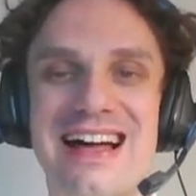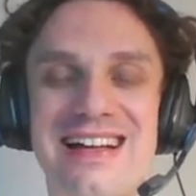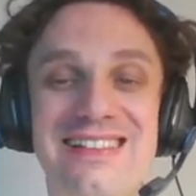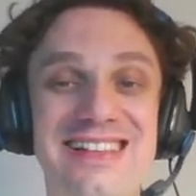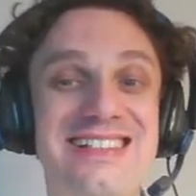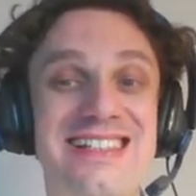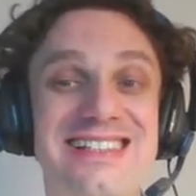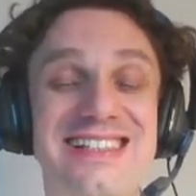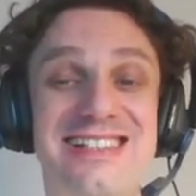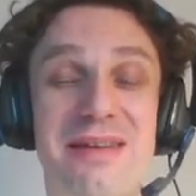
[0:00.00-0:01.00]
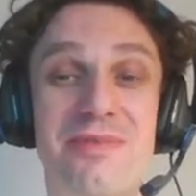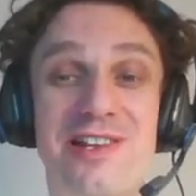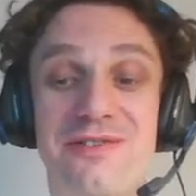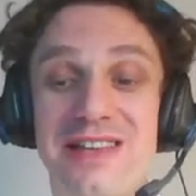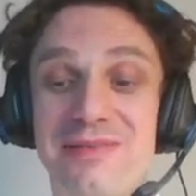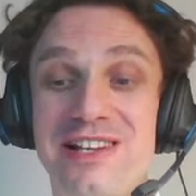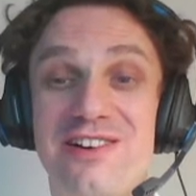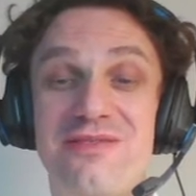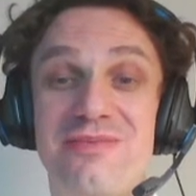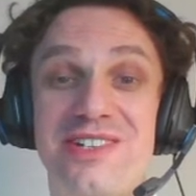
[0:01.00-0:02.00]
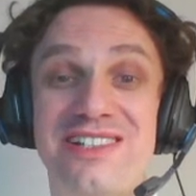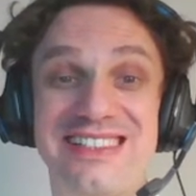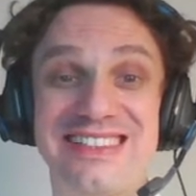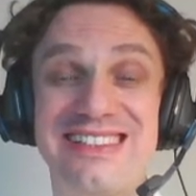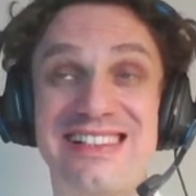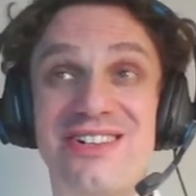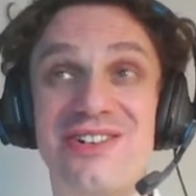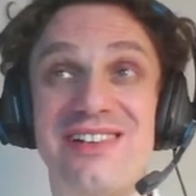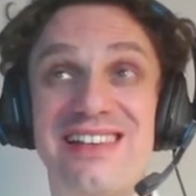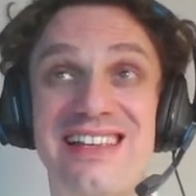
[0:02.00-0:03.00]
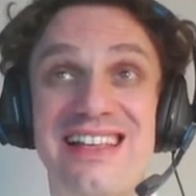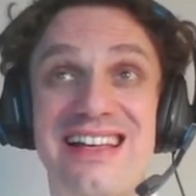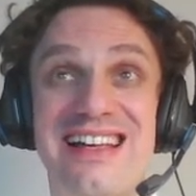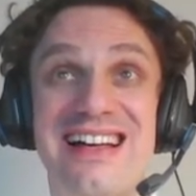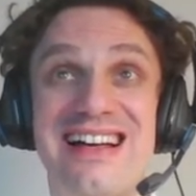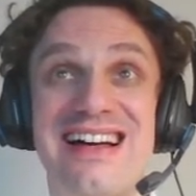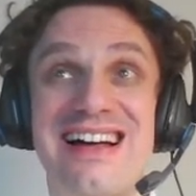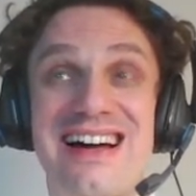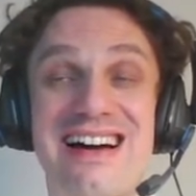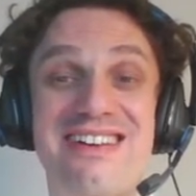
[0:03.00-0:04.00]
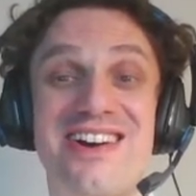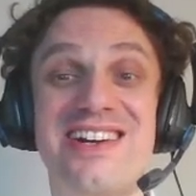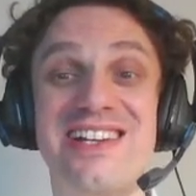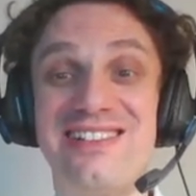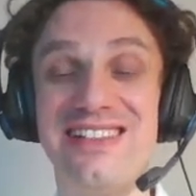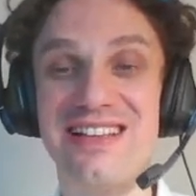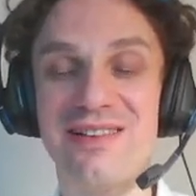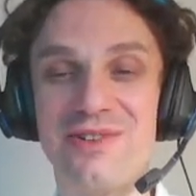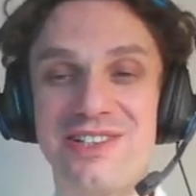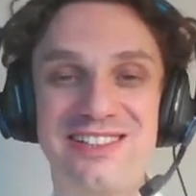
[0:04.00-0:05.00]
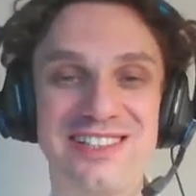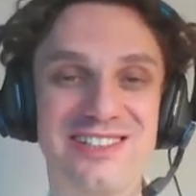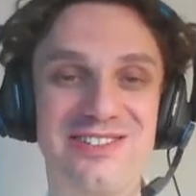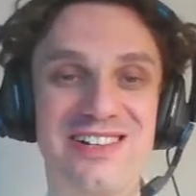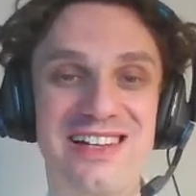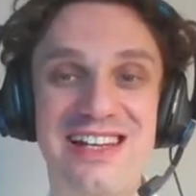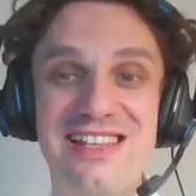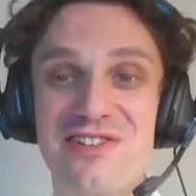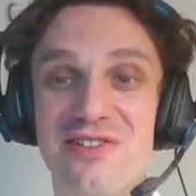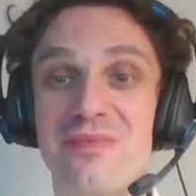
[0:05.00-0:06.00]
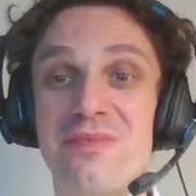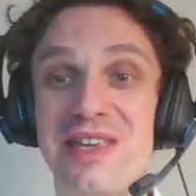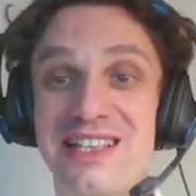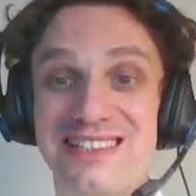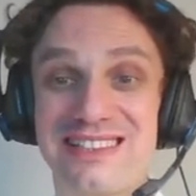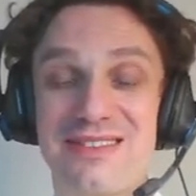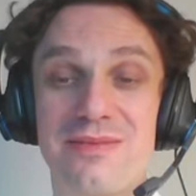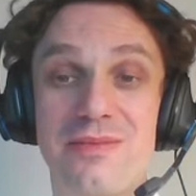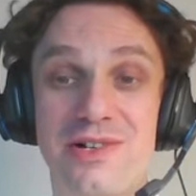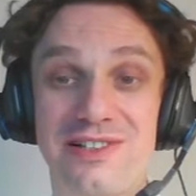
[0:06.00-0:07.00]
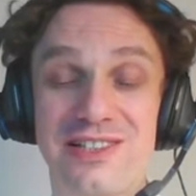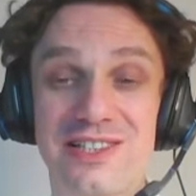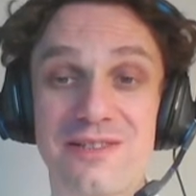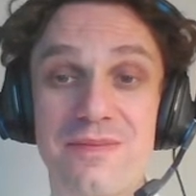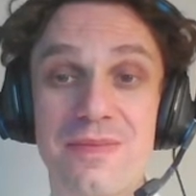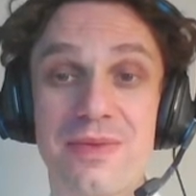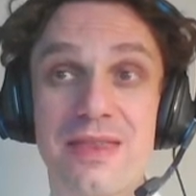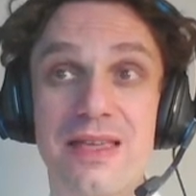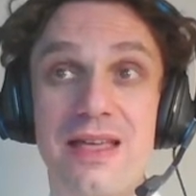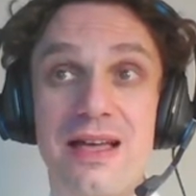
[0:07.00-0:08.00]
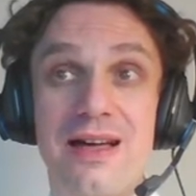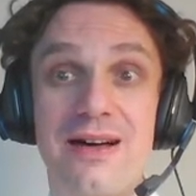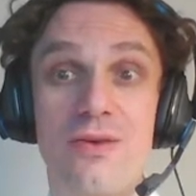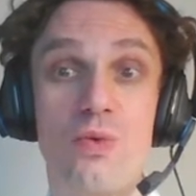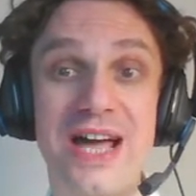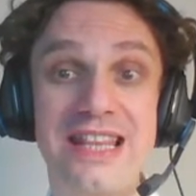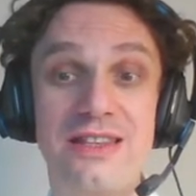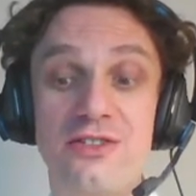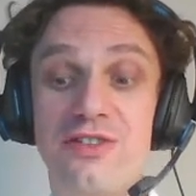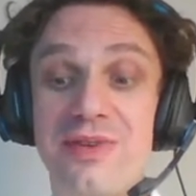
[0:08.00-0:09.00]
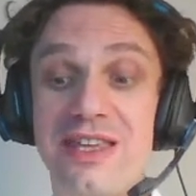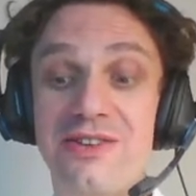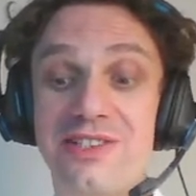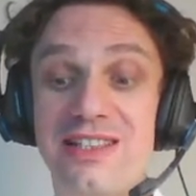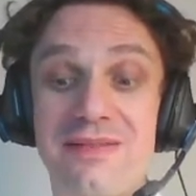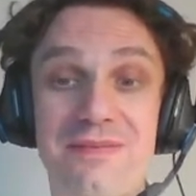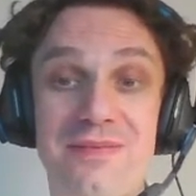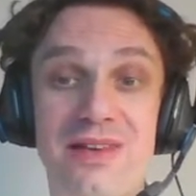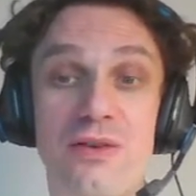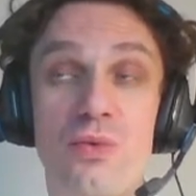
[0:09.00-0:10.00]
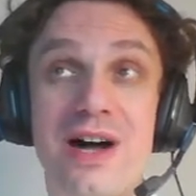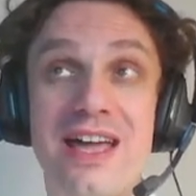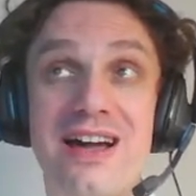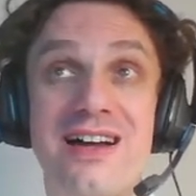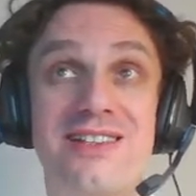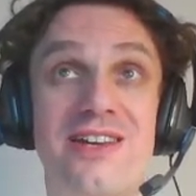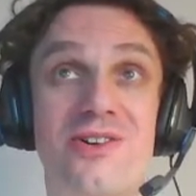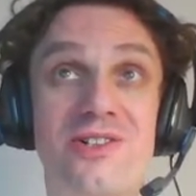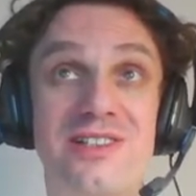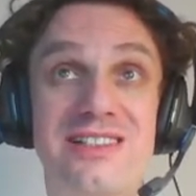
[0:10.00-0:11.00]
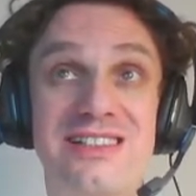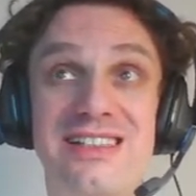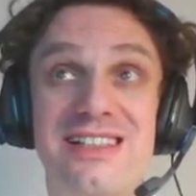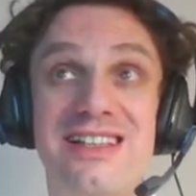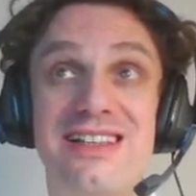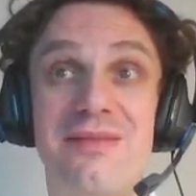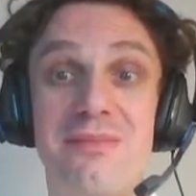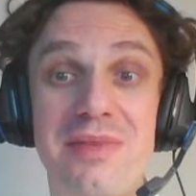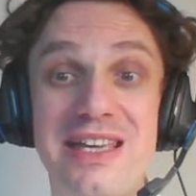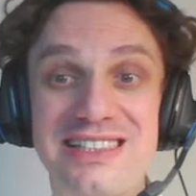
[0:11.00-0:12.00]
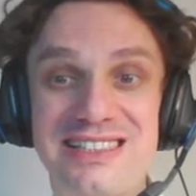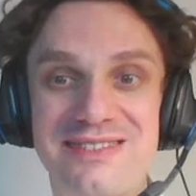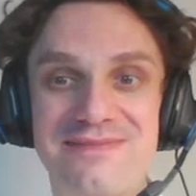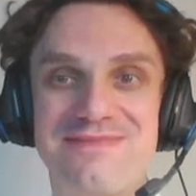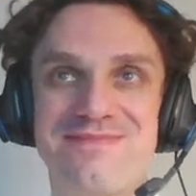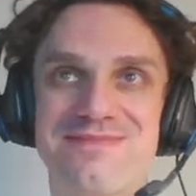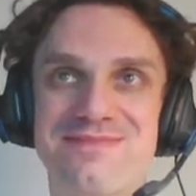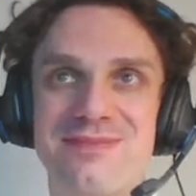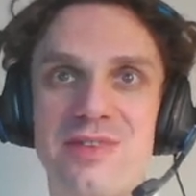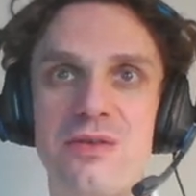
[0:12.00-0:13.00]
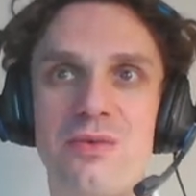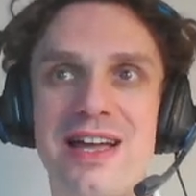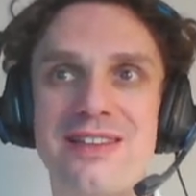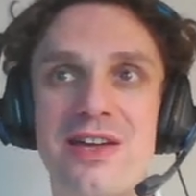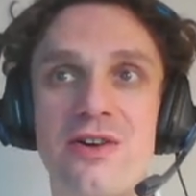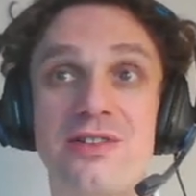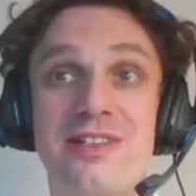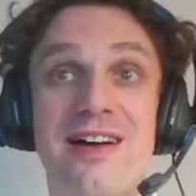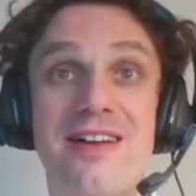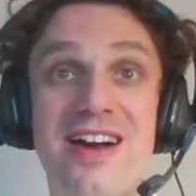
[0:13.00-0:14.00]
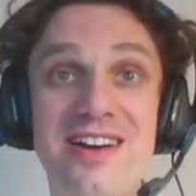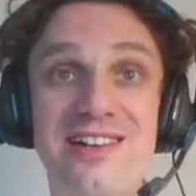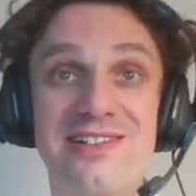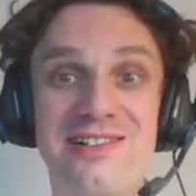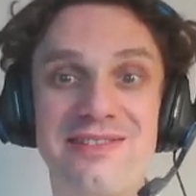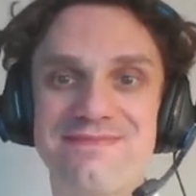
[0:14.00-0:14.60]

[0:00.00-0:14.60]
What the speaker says: This is a separate family of models that are called hierarchical linear models or linear mixed models. When do we use them and why are they called mixed and why are they called hierarchical?